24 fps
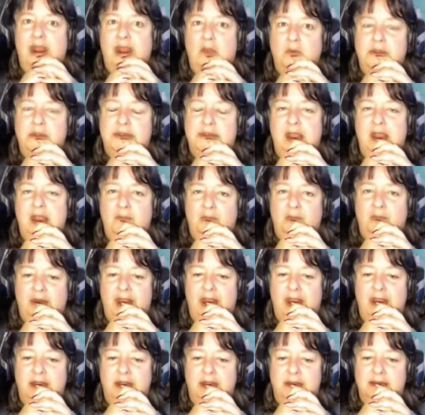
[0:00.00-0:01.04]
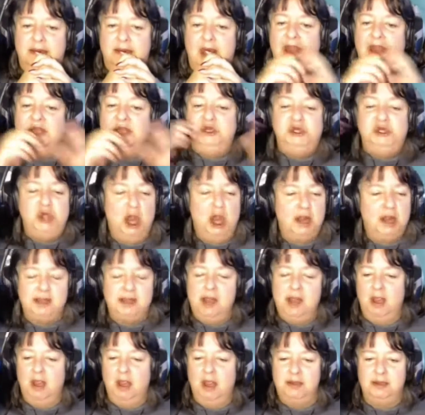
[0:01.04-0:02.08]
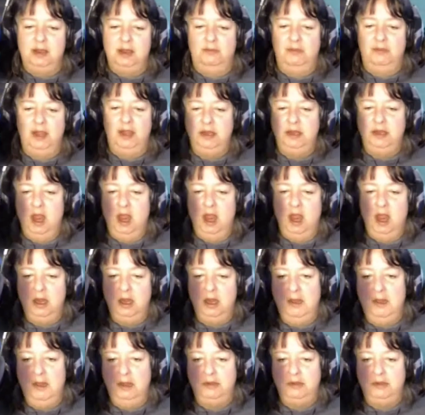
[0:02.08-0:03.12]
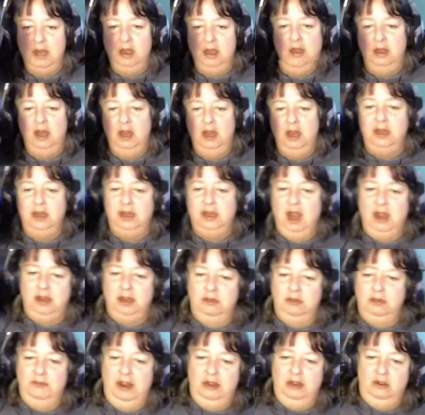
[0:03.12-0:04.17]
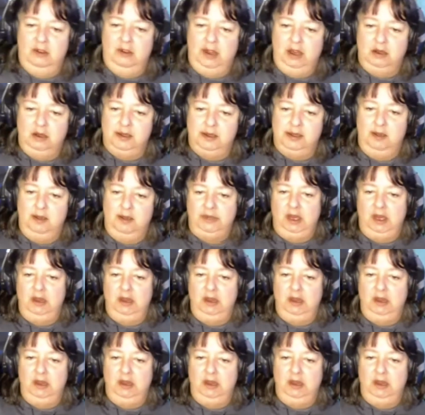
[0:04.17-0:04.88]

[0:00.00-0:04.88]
that place. I just saw somebody talking about that, like a documentary or something.